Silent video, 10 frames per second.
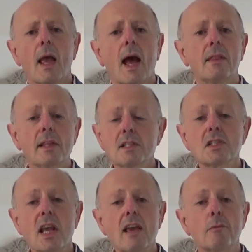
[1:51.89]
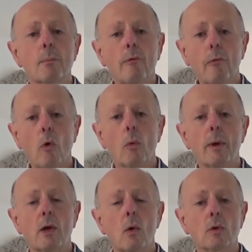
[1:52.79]
And this is even before
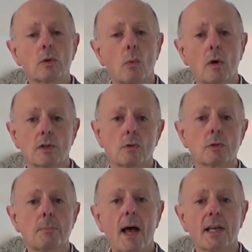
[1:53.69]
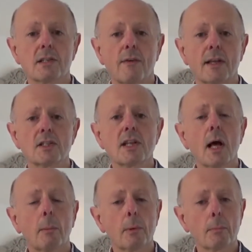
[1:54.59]
we go towards those past events to
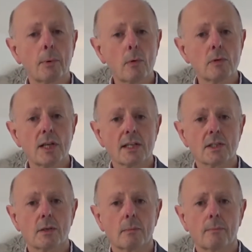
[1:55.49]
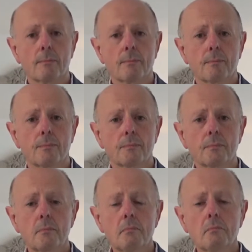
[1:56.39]
help them process them.
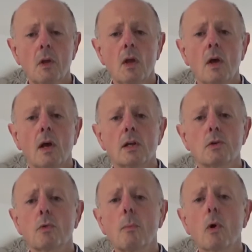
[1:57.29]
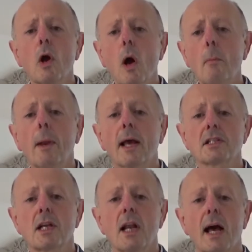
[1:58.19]
So the more complex
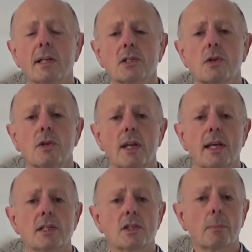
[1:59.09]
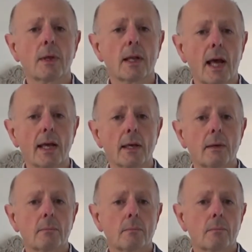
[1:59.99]
clients could need something like
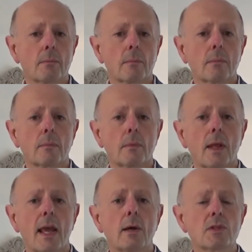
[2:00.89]
ego